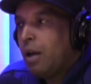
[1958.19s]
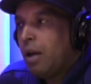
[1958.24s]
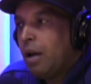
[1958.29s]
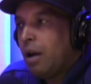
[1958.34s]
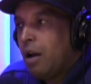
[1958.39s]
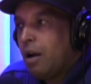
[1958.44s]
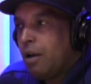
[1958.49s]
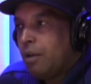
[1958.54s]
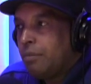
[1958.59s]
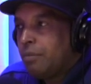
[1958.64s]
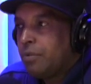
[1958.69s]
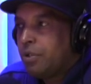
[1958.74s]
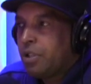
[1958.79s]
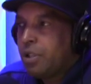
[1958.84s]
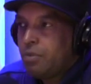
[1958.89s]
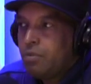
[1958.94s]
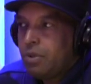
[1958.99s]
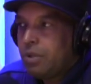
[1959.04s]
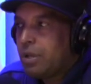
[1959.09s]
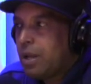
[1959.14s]
Um,
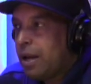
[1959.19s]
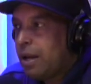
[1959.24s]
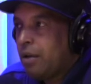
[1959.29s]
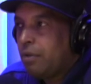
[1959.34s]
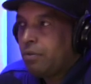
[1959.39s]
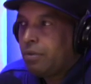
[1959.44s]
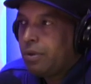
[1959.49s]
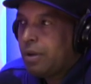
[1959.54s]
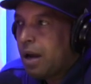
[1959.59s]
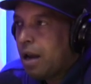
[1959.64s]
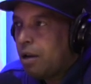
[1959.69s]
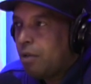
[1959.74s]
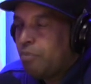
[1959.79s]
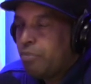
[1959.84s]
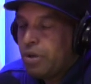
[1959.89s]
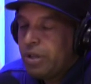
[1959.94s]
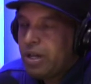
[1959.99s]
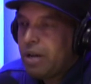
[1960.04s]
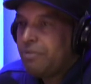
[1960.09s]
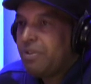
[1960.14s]
she was kind of
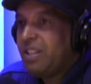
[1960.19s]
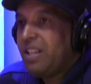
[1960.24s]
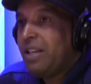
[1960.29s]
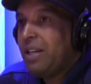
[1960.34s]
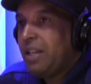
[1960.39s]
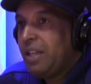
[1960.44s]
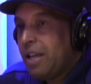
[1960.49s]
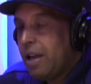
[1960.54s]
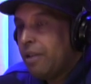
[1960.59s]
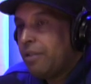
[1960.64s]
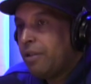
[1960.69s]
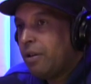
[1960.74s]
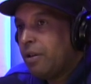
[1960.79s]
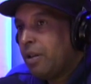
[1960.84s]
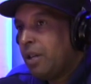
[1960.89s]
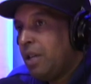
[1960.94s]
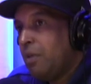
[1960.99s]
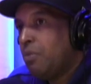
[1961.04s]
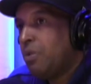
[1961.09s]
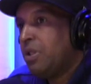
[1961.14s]
putting everything together.
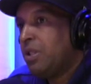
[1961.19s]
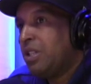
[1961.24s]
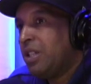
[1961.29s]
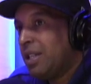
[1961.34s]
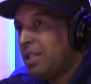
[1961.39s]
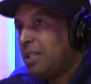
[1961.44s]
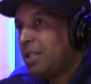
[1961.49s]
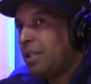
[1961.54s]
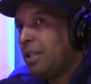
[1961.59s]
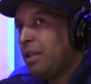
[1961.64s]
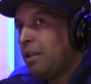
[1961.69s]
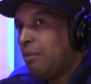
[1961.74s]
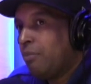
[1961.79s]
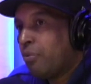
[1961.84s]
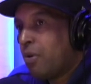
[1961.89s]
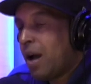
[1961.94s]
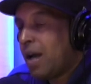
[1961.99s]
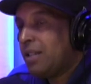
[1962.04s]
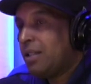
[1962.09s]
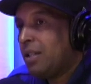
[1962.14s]
He was just in the
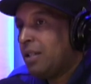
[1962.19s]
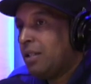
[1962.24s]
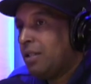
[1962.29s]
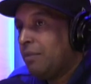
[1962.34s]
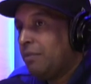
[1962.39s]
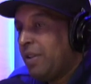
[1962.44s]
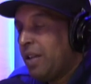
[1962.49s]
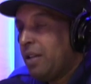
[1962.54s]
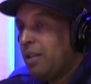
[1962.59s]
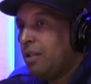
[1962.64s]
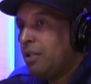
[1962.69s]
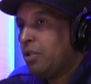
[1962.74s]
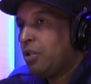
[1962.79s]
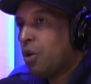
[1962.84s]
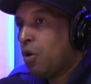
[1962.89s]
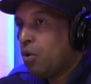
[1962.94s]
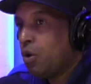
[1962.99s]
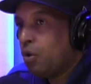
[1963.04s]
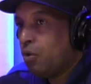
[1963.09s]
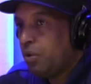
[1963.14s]
process of getting his
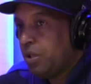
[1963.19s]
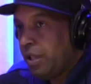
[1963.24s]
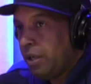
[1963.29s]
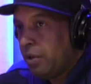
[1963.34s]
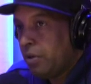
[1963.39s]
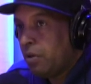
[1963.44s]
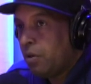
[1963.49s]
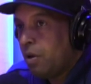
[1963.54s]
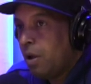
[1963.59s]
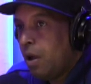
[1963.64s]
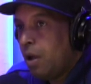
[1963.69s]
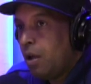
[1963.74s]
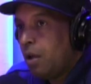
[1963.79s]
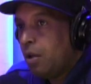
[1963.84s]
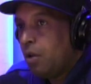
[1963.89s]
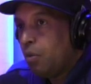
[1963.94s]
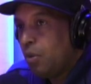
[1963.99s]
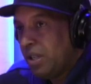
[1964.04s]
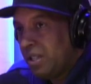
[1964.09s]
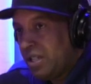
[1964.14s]
solo deal
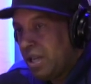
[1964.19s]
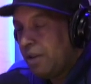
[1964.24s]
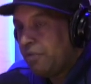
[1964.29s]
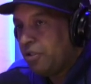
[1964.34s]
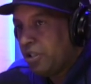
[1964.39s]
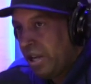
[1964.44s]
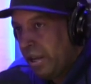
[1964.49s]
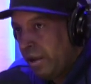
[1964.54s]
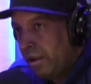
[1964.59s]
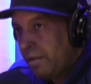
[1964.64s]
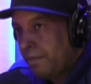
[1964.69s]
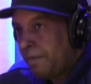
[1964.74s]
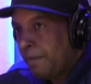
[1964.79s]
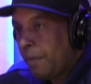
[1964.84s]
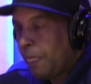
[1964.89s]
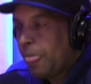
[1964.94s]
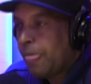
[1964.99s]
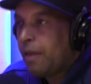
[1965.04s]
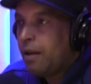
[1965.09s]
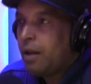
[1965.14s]
with Def Jam.
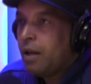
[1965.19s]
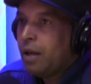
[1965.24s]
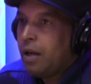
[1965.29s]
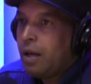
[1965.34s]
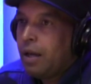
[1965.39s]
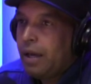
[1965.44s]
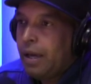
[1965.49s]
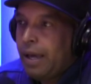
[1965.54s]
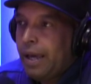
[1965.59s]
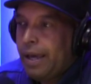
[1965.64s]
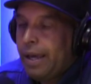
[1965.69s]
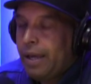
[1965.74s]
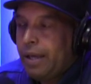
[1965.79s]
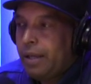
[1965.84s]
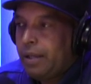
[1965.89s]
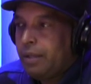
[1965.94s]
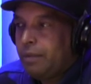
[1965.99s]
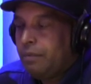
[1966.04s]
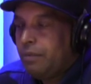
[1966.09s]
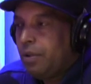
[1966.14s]
Okay.
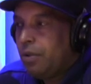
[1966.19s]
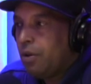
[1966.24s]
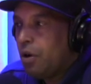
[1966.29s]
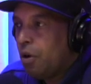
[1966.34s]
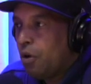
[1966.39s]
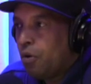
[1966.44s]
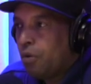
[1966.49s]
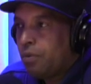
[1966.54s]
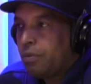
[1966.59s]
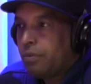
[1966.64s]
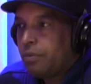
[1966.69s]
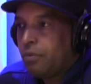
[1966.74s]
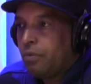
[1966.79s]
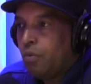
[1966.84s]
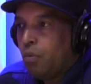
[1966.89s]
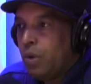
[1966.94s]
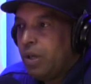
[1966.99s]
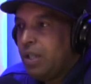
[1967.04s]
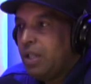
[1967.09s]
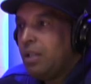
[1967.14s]
And you know
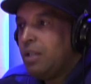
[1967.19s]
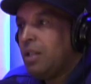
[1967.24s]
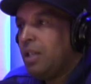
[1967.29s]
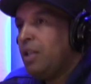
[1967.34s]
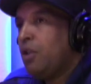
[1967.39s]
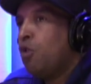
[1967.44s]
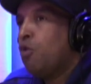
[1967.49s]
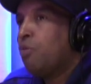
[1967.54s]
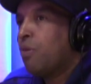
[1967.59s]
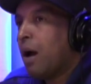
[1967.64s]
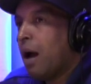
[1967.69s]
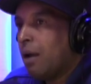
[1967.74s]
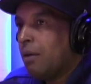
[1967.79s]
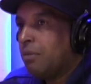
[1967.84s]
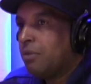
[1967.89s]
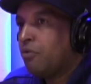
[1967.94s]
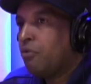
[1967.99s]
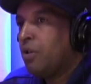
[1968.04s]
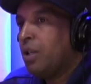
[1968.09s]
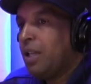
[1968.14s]
when these legal
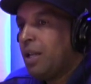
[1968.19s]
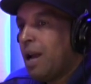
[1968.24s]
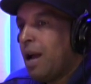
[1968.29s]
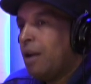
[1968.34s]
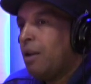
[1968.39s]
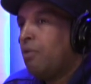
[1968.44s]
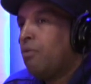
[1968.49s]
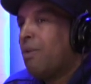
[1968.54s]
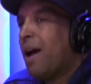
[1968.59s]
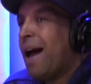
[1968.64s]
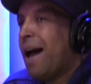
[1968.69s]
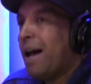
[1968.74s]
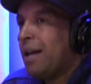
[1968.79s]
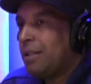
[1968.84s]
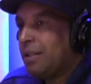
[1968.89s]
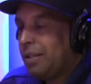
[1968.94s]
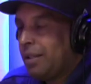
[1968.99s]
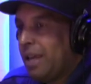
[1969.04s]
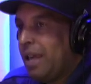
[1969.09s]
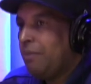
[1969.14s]
problems really kind of
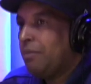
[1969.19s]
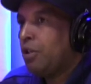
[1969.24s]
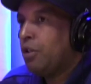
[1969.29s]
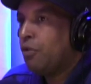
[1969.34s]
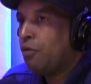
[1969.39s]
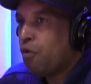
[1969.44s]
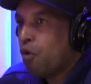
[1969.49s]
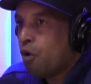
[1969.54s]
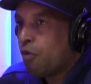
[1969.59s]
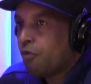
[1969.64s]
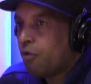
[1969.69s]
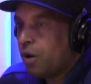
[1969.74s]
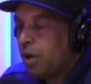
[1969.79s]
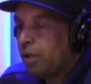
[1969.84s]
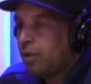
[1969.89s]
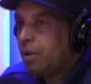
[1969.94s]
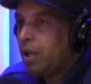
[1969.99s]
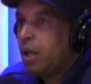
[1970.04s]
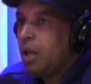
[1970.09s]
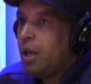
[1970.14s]
rise came to the forefront,
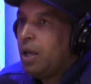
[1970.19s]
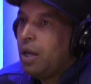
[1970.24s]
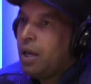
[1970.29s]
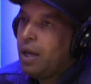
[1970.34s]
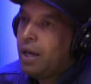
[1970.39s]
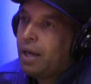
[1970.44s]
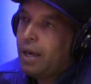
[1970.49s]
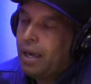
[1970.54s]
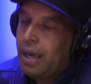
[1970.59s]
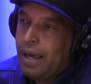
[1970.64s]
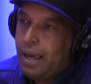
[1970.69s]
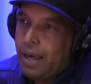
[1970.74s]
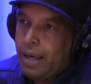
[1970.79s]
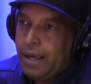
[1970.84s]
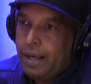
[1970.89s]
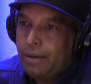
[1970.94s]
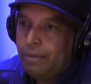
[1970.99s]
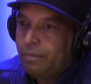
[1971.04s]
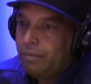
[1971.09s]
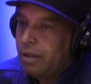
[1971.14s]
mm-hmm.
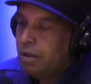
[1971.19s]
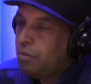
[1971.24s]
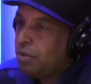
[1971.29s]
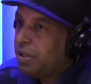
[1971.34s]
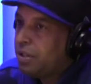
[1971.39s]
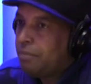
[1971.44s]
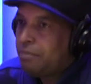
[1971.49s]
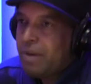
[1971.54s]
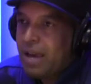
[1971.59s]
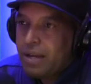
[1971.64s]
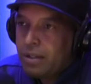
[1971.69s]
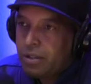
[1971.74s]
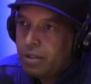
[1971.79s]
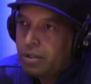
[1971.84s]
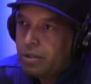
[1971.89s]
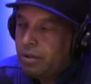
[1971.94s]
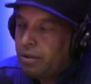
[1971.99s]
and it was a mess.